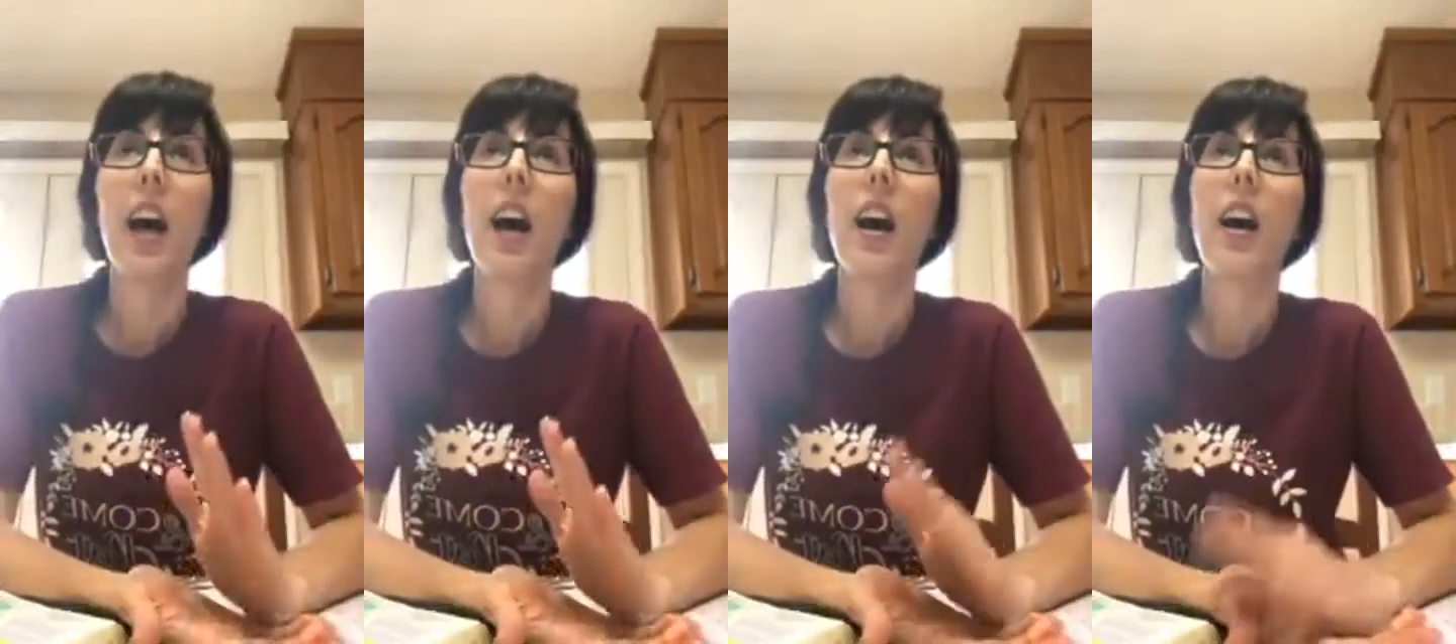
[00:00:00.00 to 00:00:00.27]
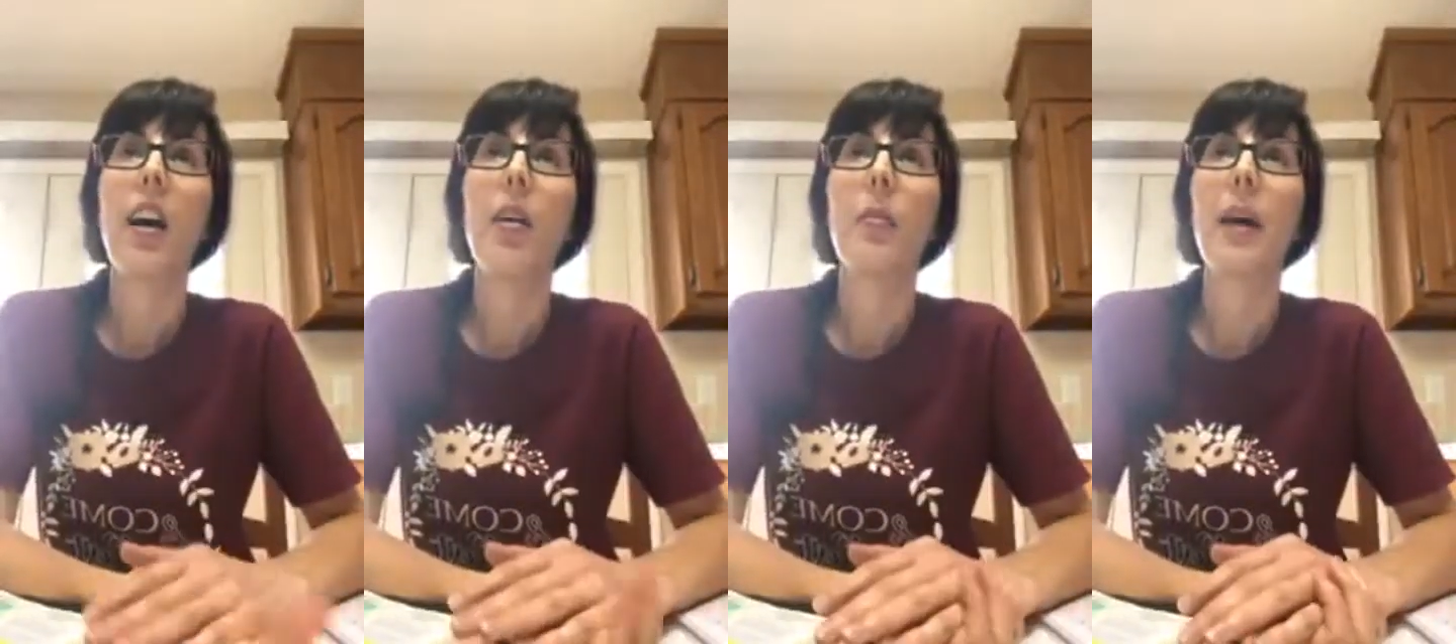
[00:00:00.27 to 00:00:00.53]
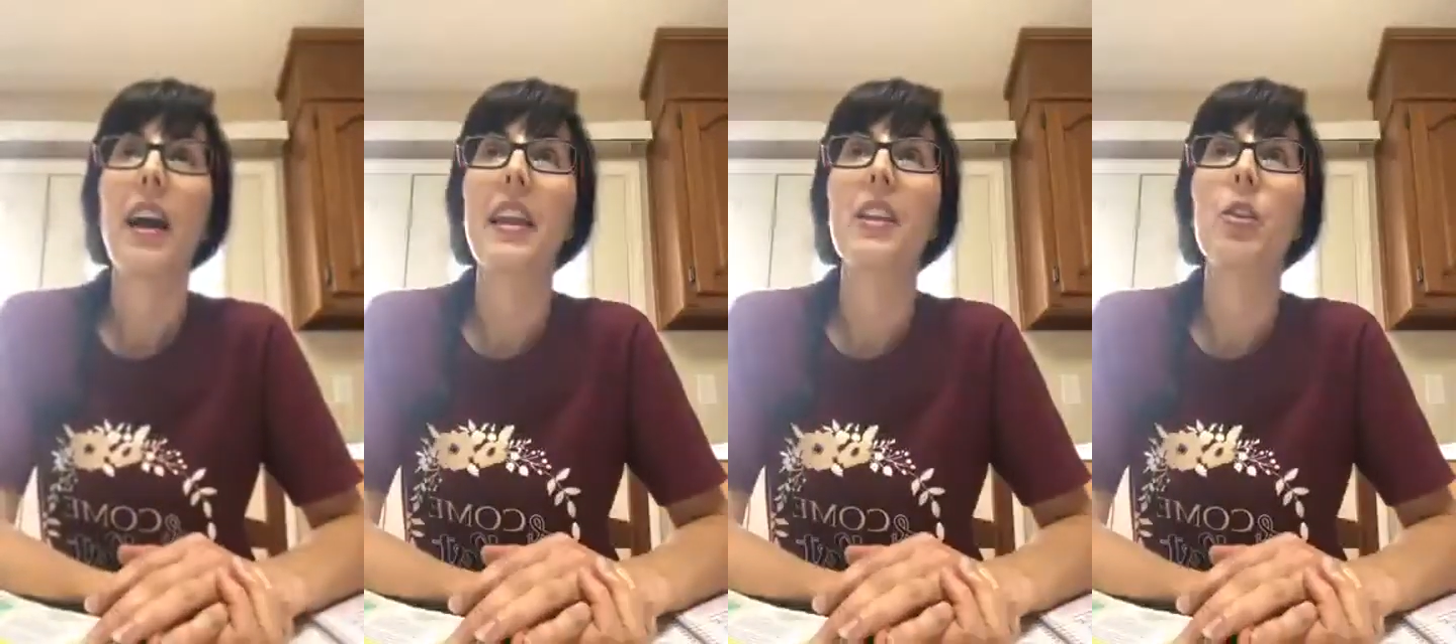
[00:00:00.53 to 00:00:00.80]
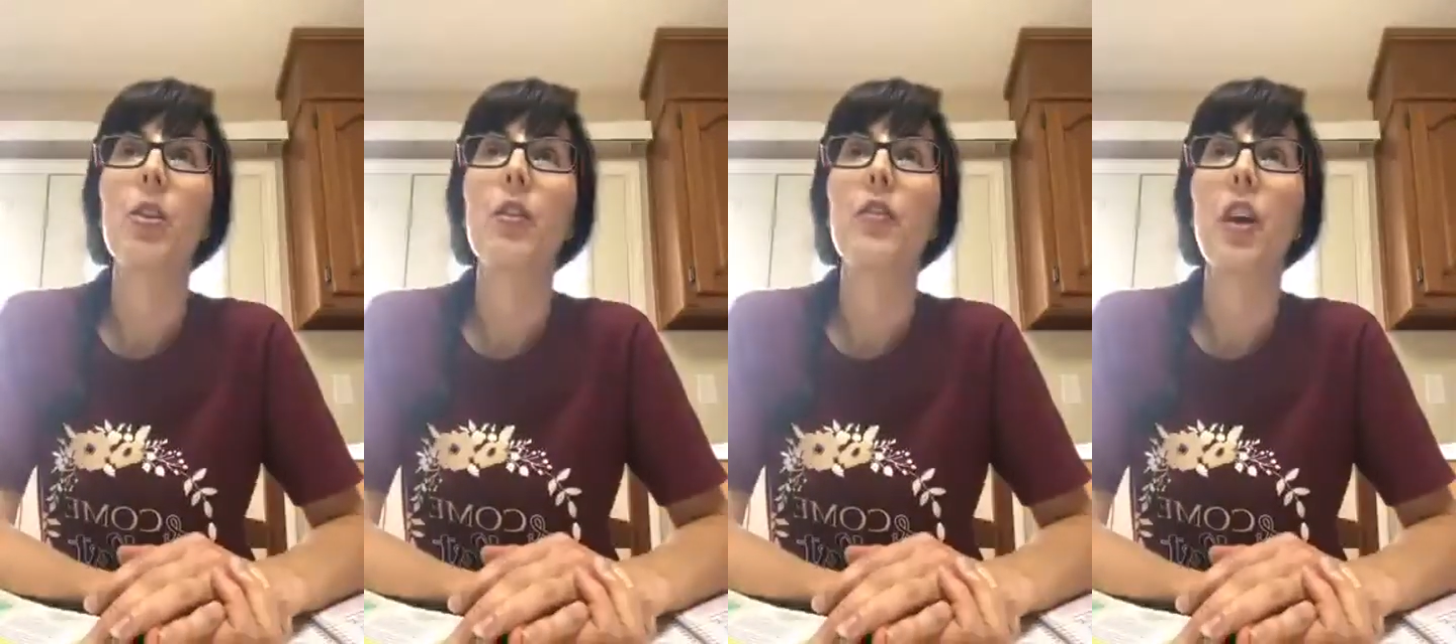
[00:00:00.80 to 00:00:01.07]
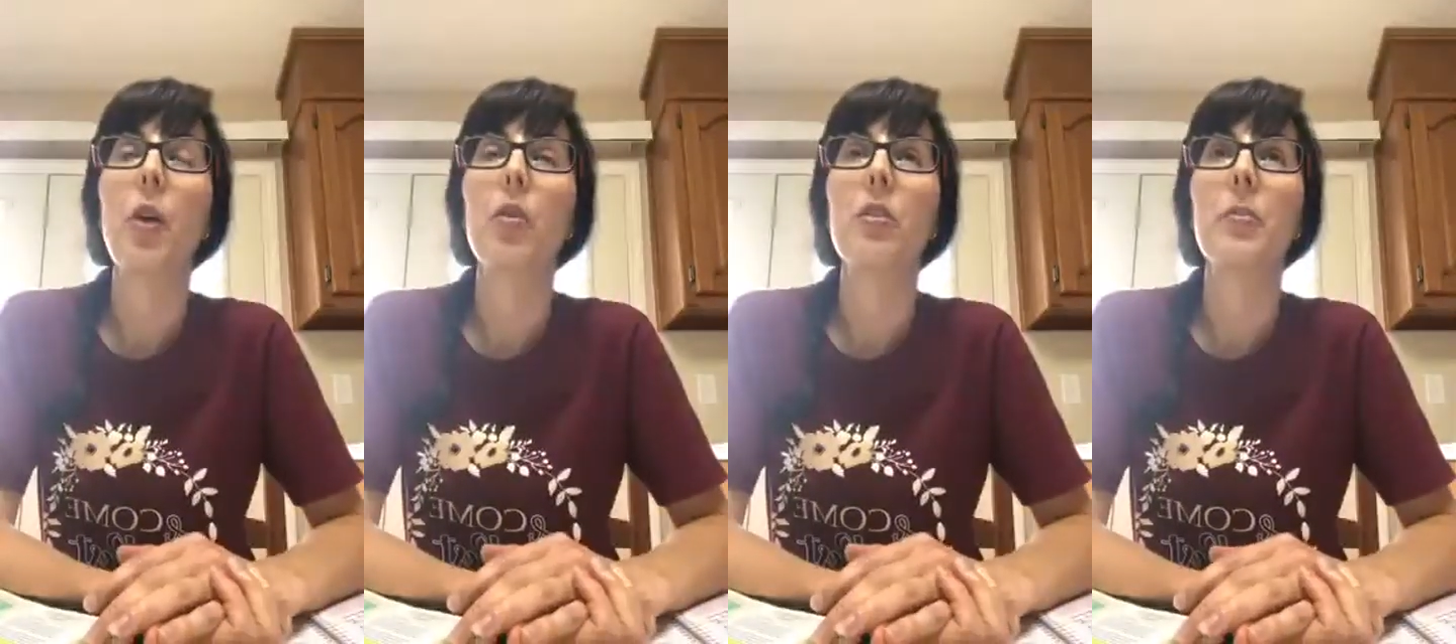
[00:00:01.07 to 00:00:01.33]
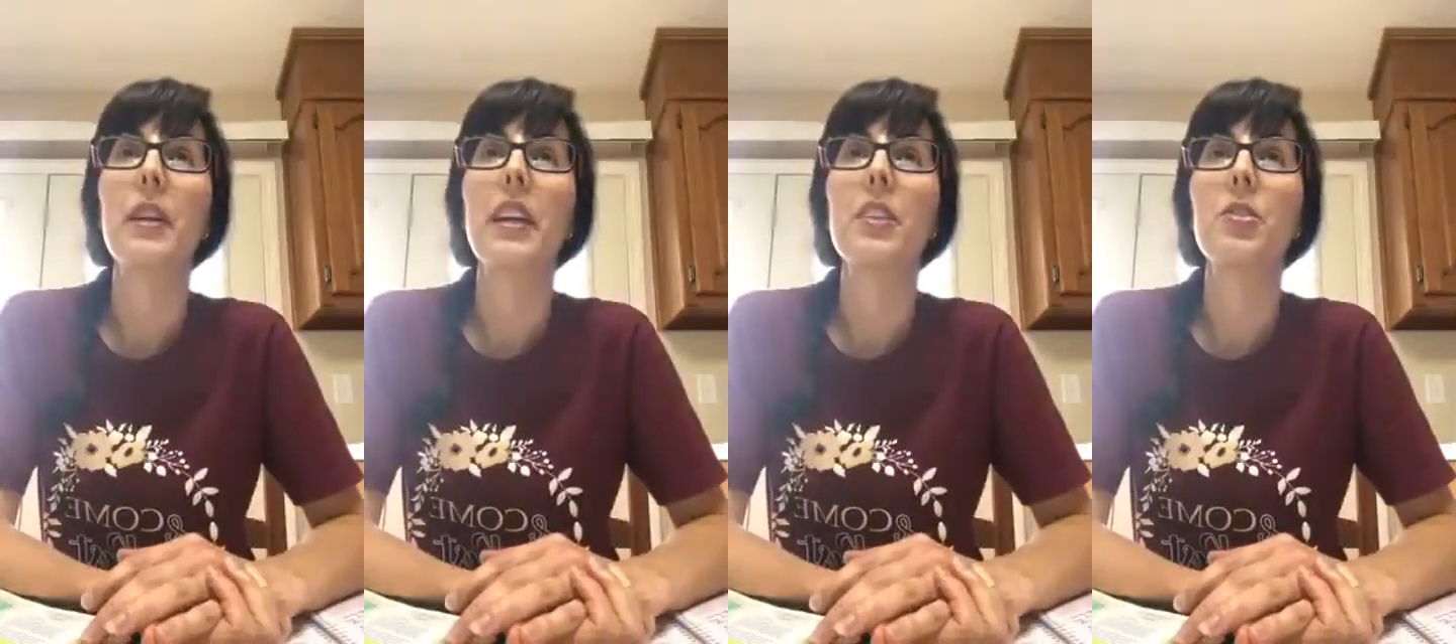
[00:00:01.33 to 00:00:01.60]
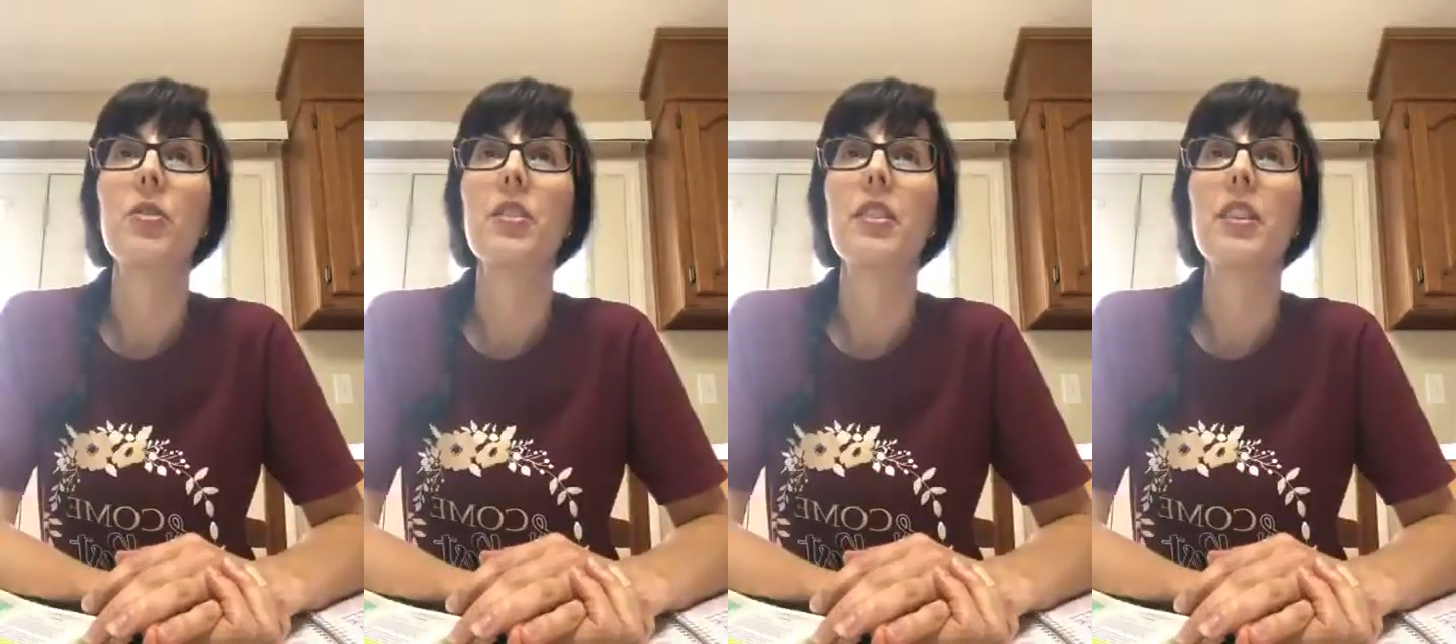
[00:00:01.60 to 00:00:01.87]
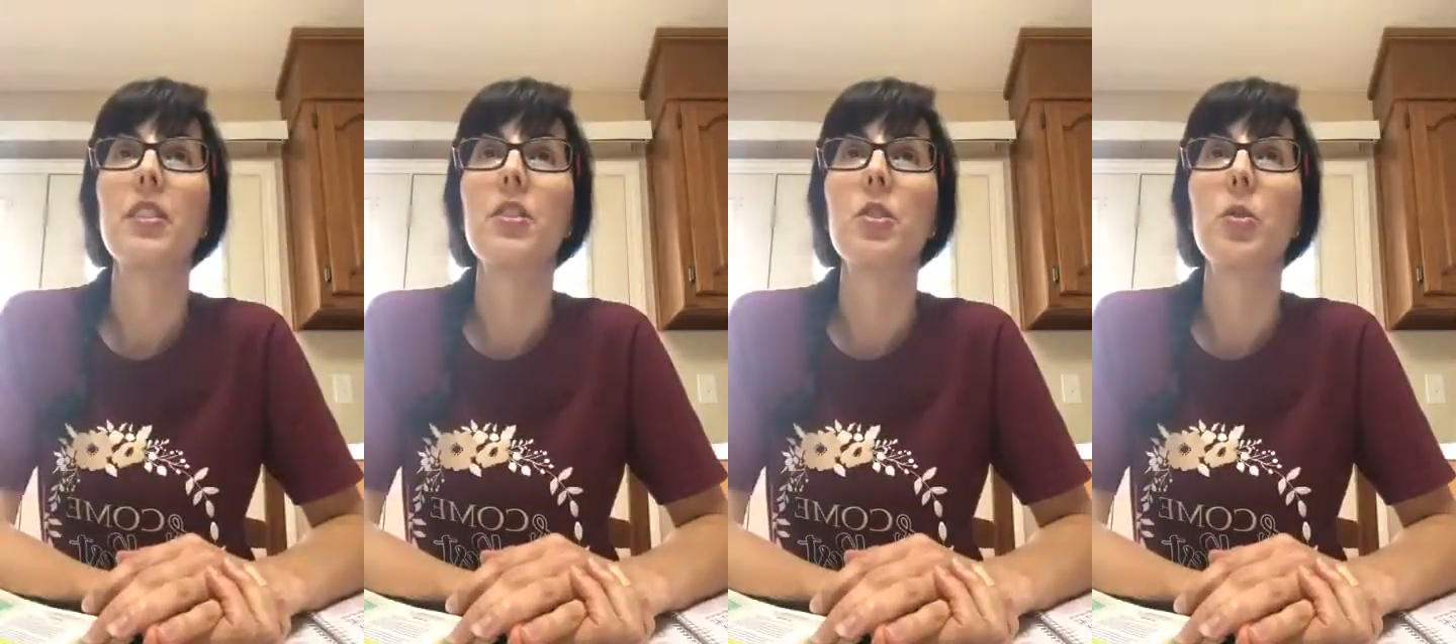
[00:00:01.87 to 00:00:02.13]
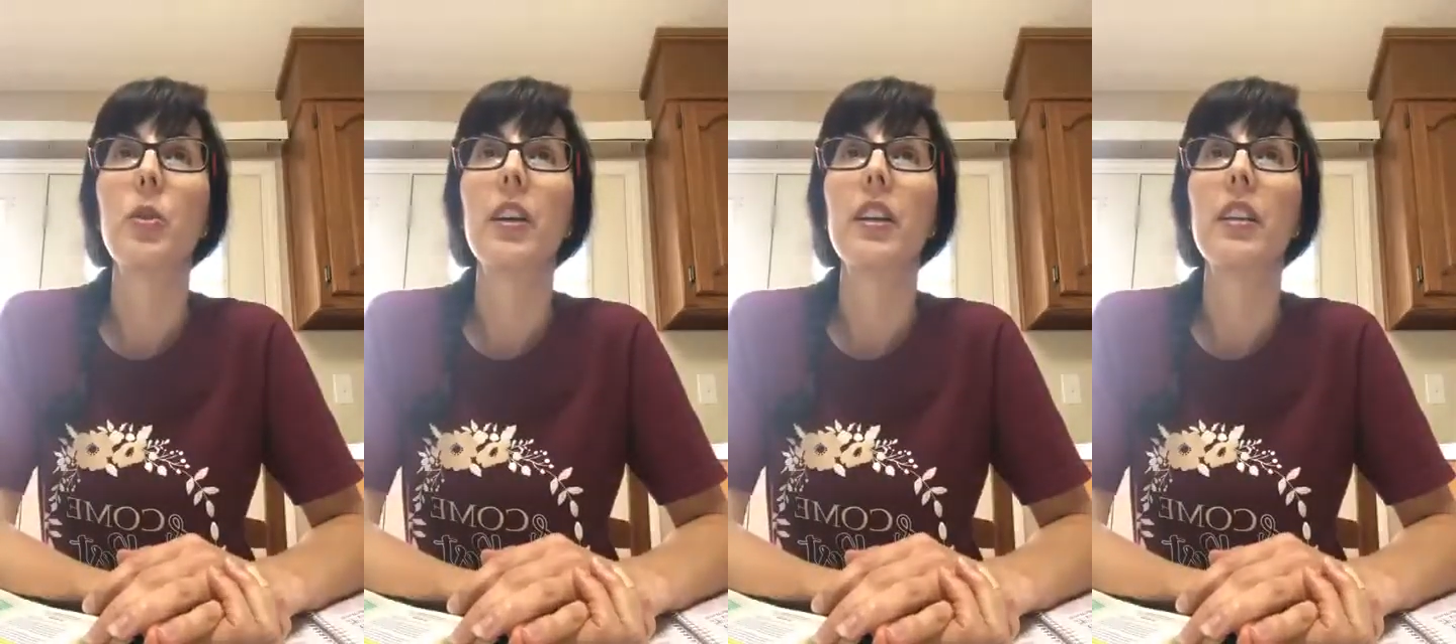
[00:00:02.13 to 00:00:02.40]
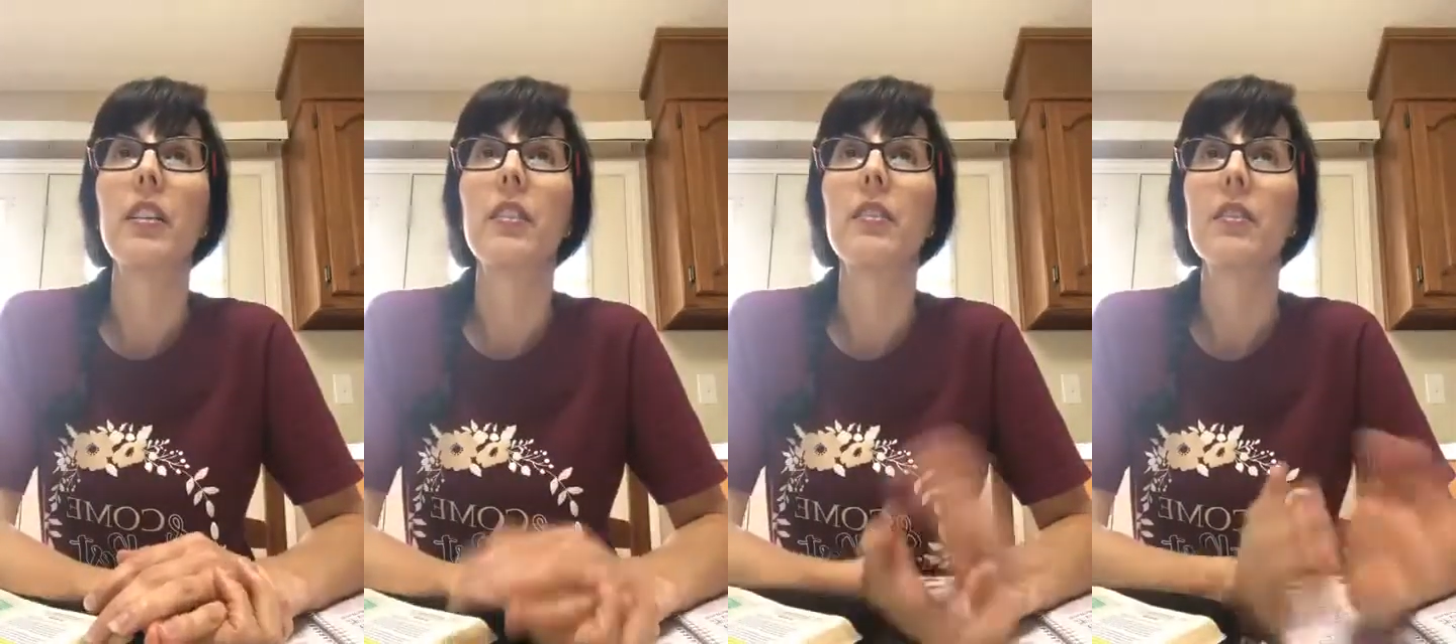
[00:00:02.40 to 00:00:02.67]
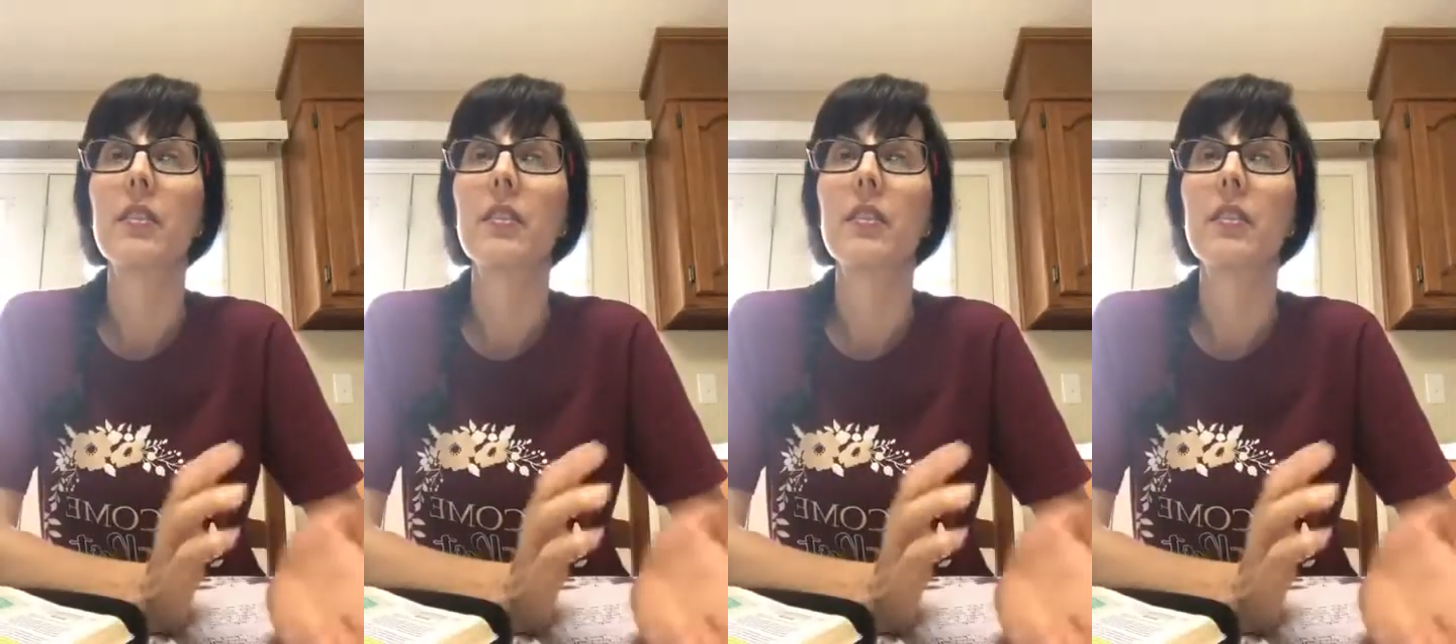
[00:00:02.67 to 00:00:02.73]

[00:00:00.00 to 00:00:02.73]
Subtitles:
I didn't know if y'all would be interested in doing,